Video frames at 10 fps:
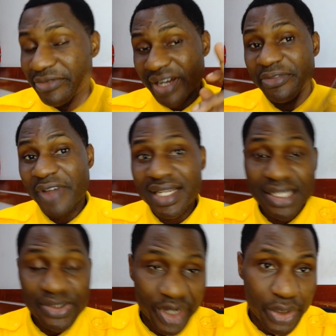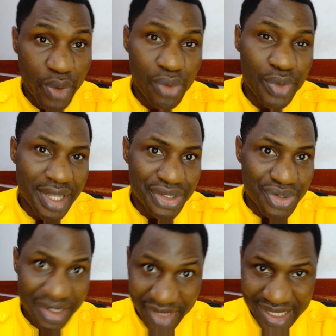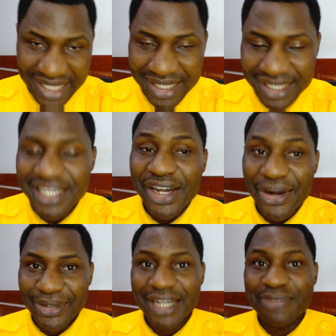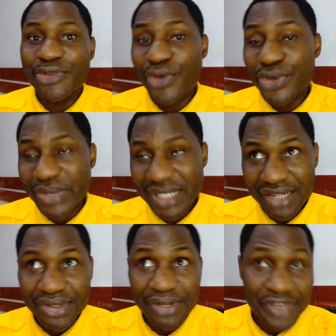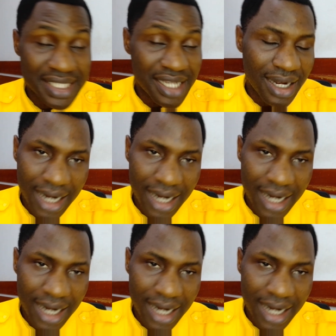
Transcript: Verify this very well with your university, all right, before you start your visa